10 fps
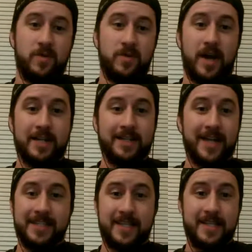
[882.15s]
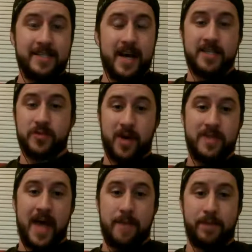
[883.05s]
lots of these guys
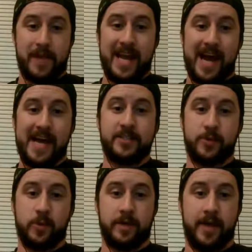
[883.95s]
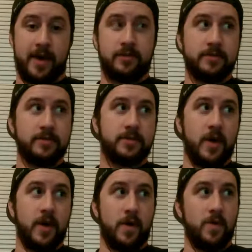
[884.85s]
run that play in high school now.
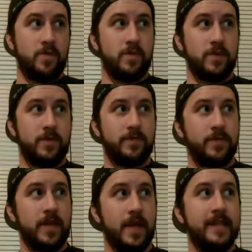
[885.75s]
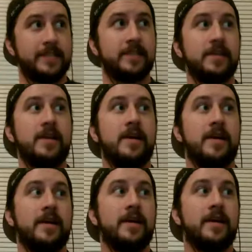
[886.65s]
So it's,
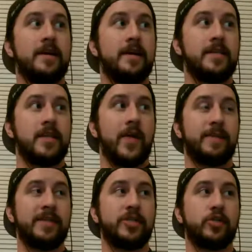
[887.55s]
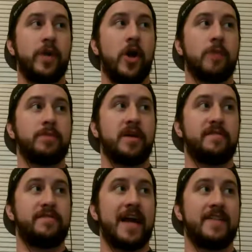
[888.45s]
as much as we harped on the
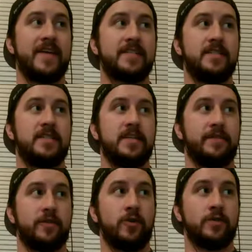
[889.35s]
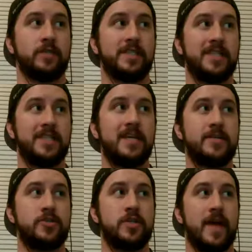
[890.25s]
fact that it's difficult to
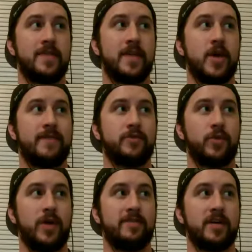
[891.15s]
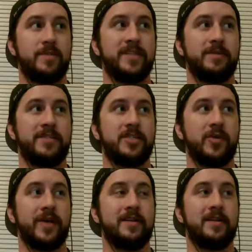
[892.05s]
teach and that you have to have a commitment to
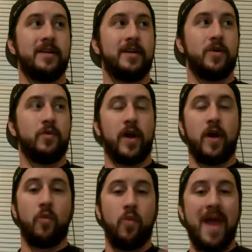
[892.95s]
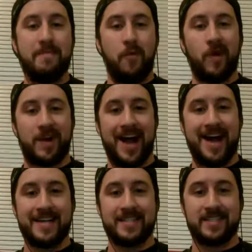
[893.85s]
it, there are way more
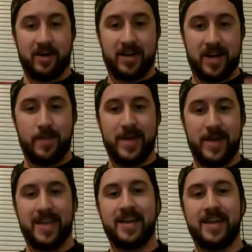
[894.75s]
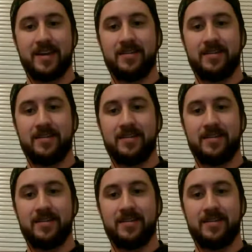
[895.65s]
guys that are coming in